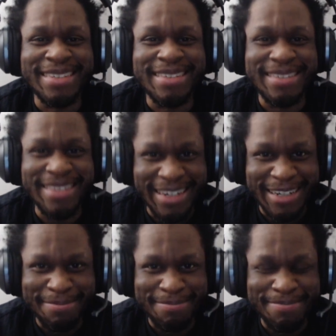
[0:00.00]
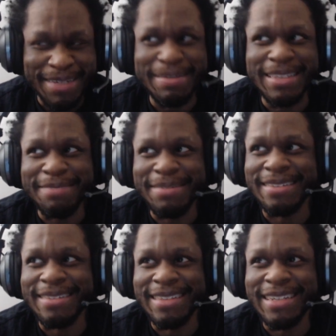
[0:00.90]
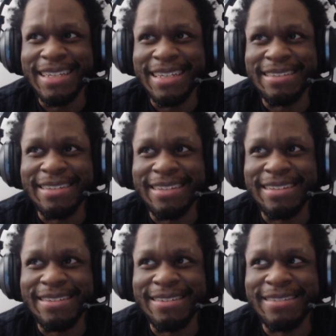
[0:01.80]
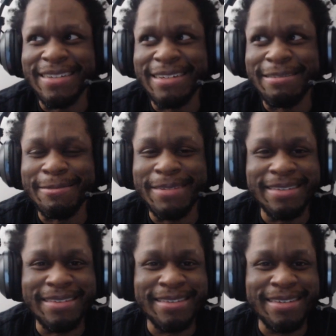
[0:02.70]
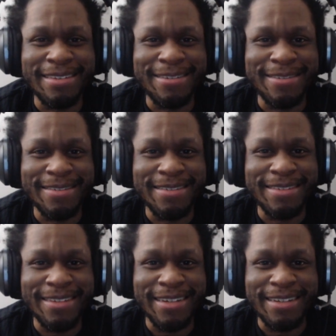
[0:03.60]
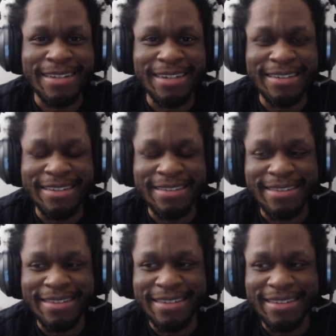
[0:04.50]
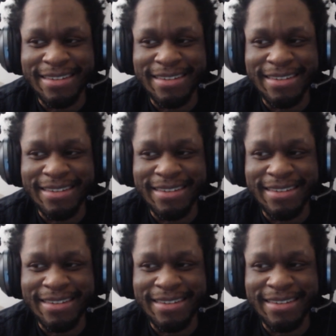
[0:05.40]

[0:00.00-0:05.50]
Yeah. I mean, that being said, it's like it does show like they were wise in like their choices to like not chase the